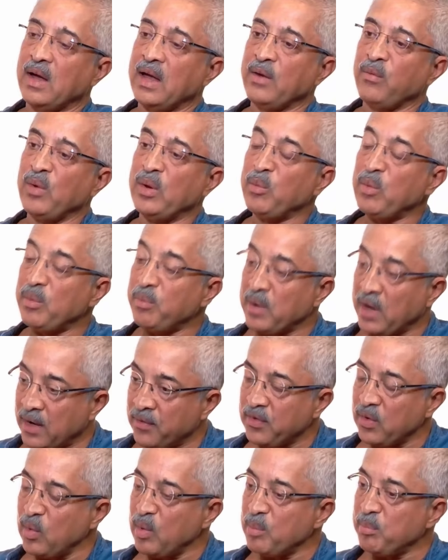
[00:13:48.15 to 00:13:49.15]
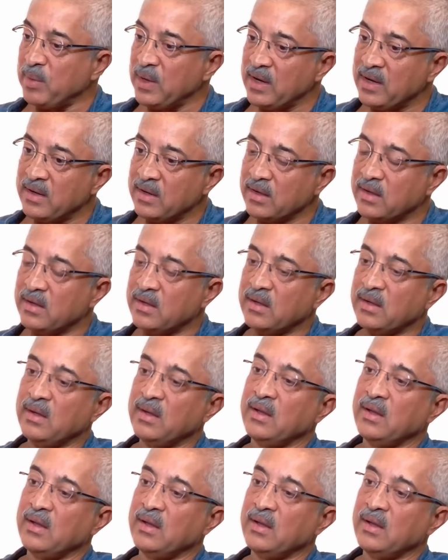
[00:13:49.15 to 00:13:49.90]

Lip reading: and after we built it,